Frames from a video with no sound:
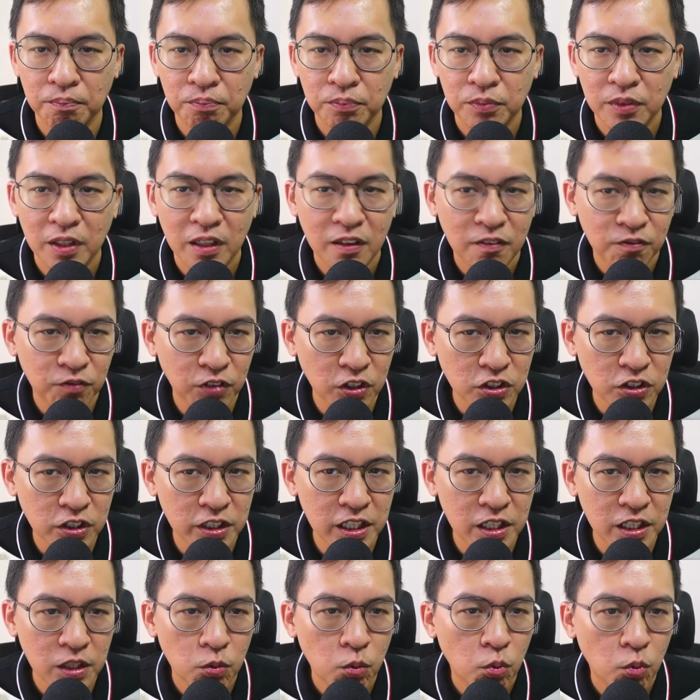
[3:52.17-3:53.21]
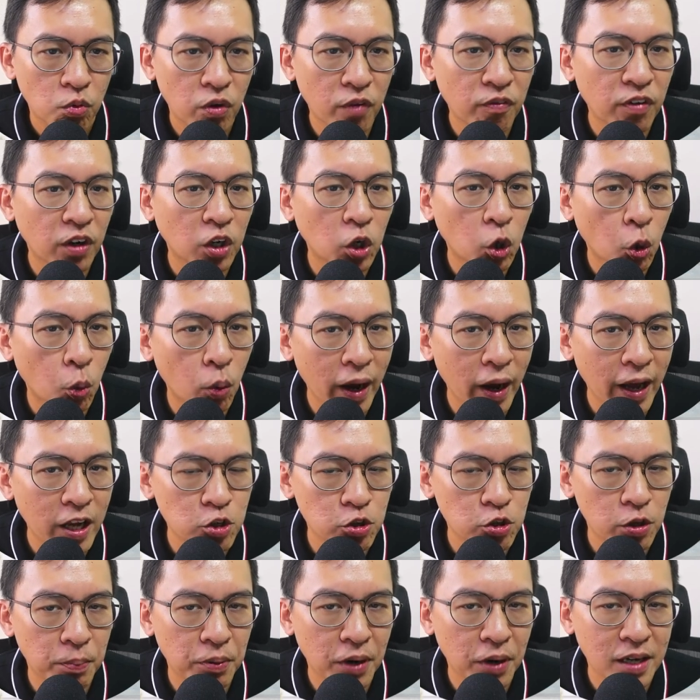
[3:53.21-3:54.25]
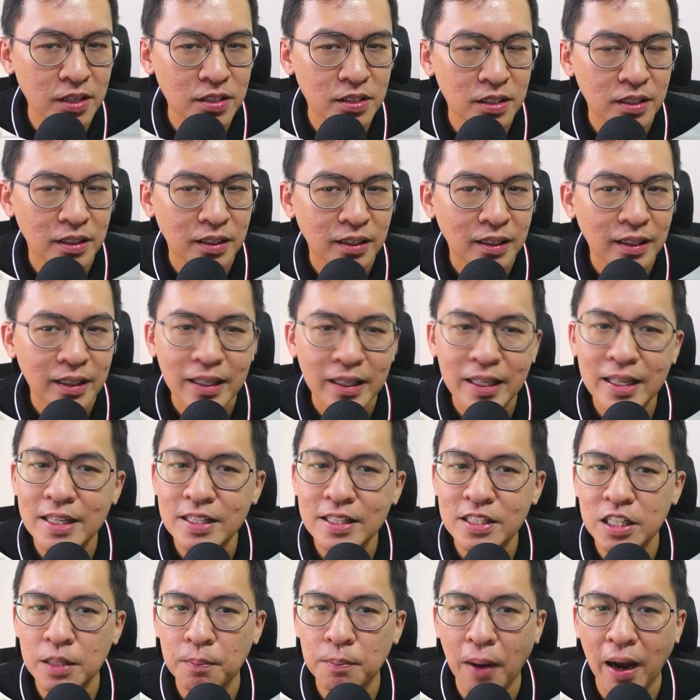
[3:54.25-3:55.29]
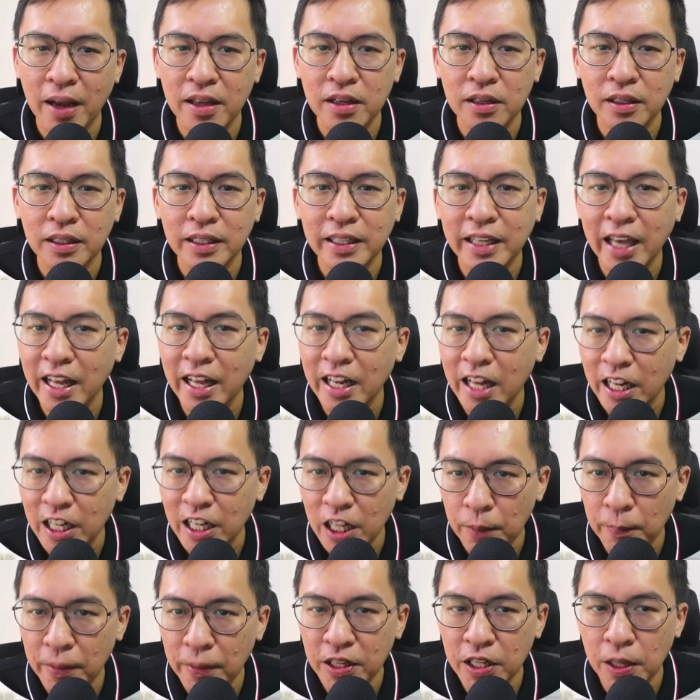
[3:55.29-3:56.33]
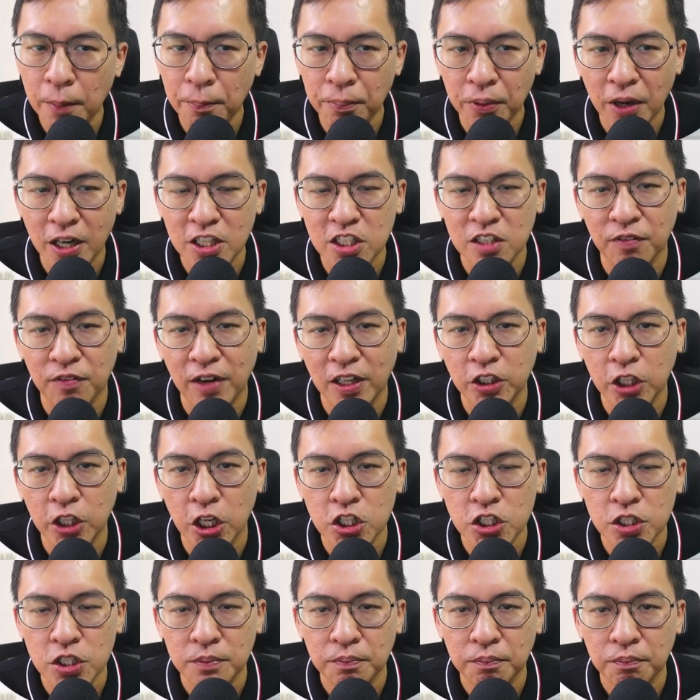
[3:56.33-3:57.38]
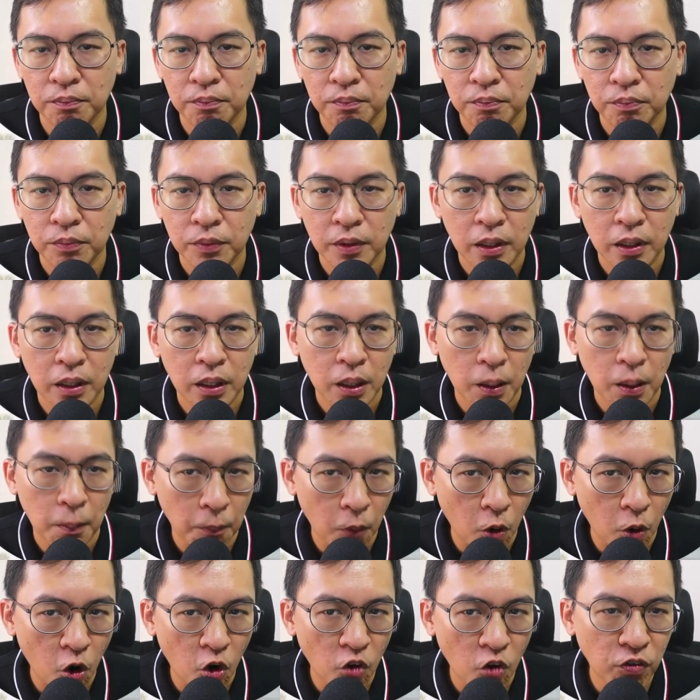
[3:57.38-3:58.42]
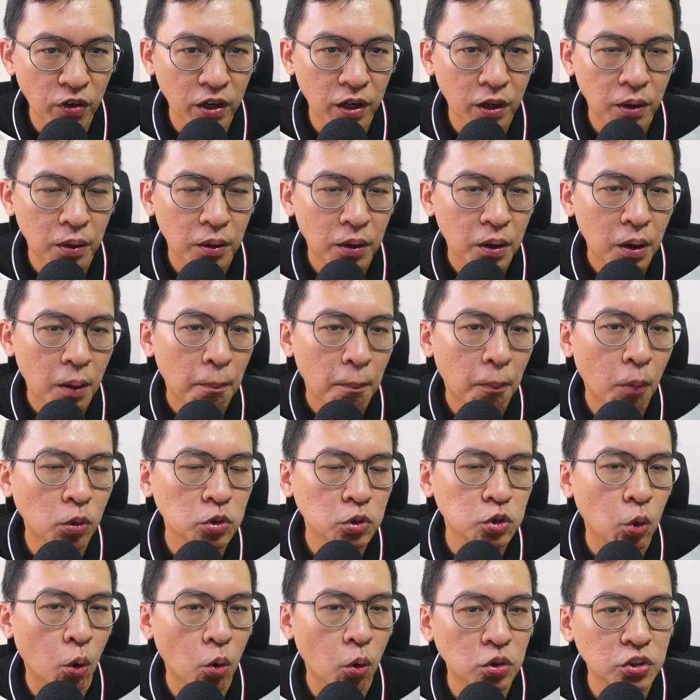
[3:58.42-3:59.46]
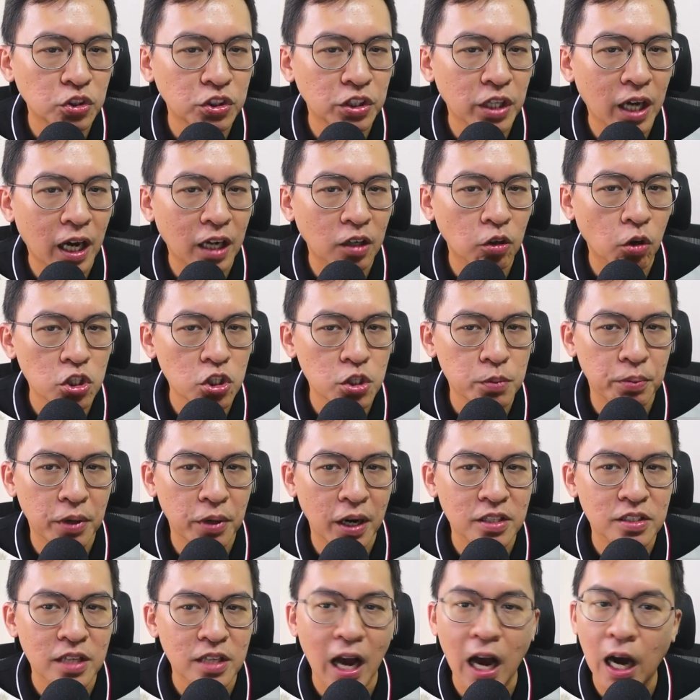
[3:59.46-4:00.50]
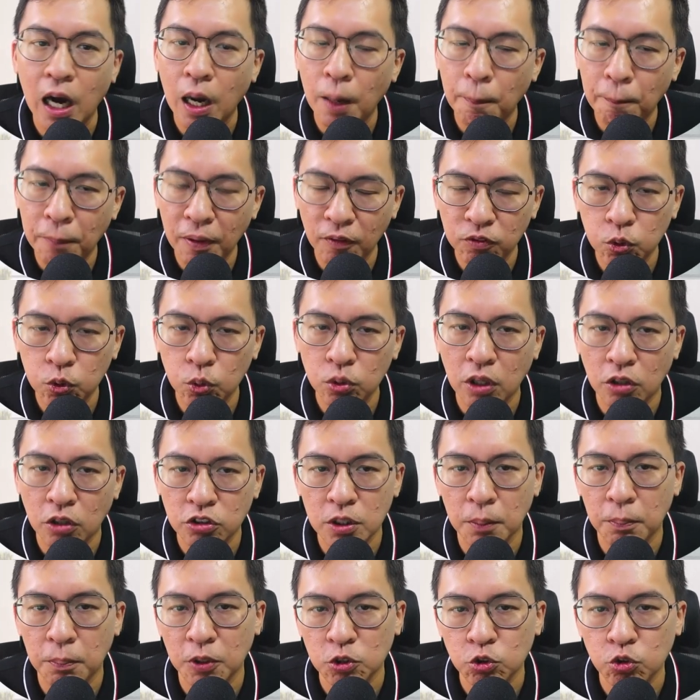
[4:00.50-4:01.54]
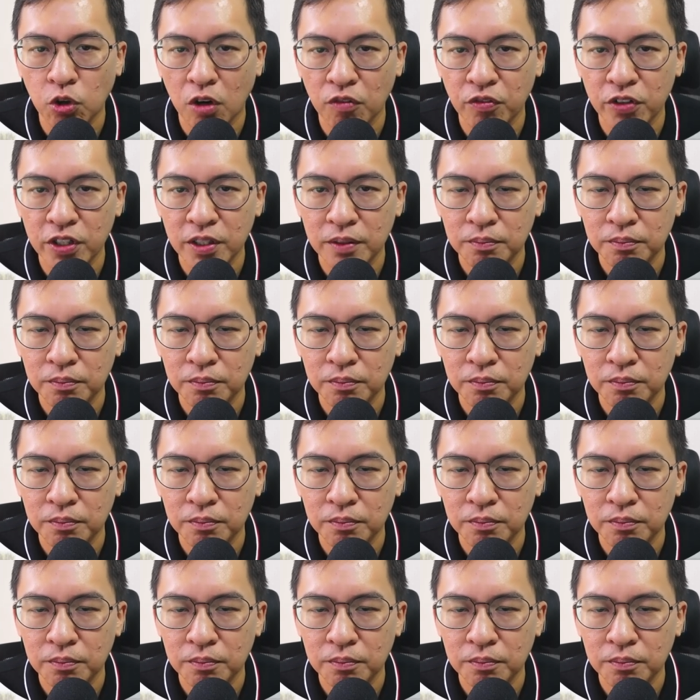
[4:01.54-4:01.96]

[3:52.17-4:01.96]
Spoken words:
Firstly, with a lower entry price, EC buyer gain an immediate price advantage. Moreover, most OCR launch price are above 2,000 per square feet.